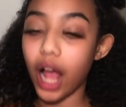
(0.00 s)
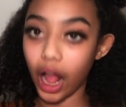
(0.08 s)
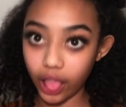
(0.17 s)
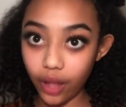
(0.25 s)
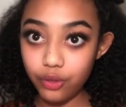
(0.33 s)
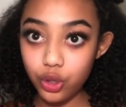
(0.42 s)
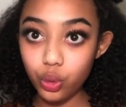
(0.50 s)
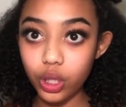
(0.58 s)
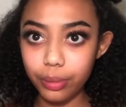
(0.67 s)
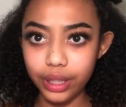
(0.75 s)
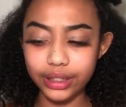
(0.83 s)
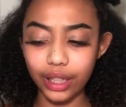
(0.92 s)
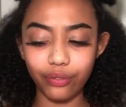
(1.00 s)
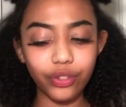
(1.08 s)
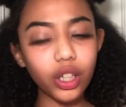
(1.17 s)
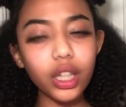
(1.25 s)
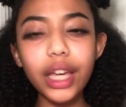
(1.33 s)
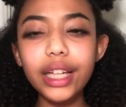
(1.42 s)
I love this one because I
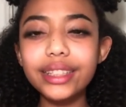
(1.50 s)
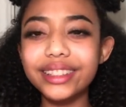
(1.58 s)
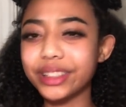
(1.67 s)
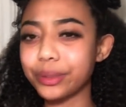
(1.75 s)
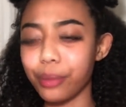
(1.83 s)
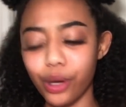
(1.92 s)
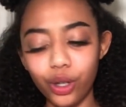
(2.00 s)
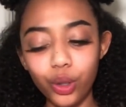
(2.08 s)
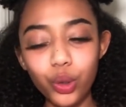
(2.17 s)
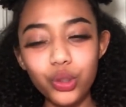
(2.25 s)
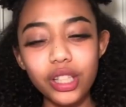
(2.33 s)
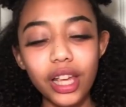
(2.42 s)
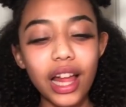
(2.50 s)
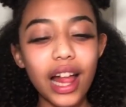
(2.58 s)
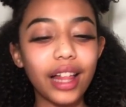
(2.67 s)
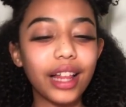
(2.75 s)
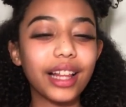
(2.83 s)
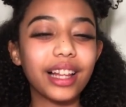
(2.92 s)
feel like it smells
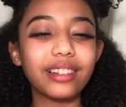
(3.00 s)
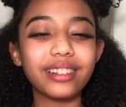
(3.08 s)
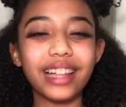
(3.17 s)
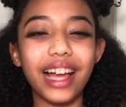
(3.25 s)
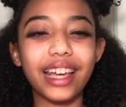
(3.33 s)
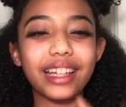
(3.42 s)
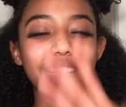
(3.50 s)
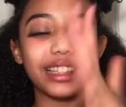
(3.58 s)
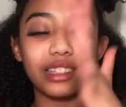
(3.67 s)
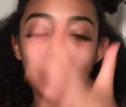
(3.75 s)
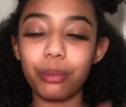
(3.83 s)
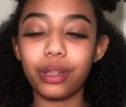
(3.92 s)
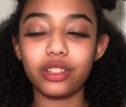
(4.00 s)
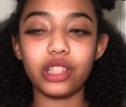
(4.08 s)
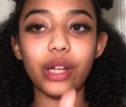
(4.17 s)
like lemons.